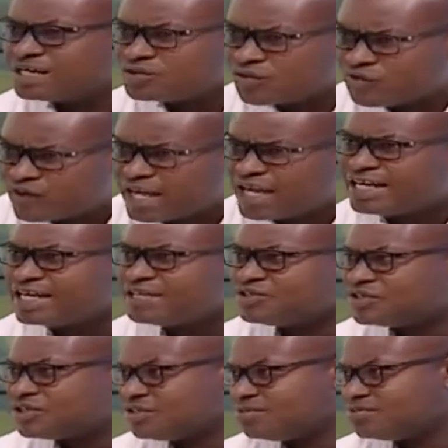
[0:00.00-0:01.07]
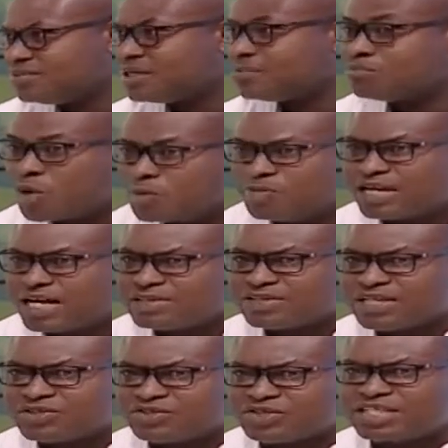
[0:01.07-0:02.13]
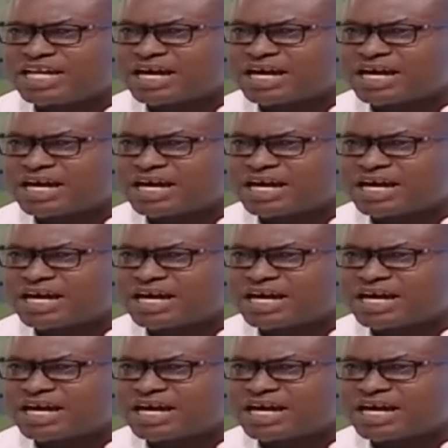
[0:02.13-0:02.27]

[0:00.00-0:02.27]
of energy, the mobilization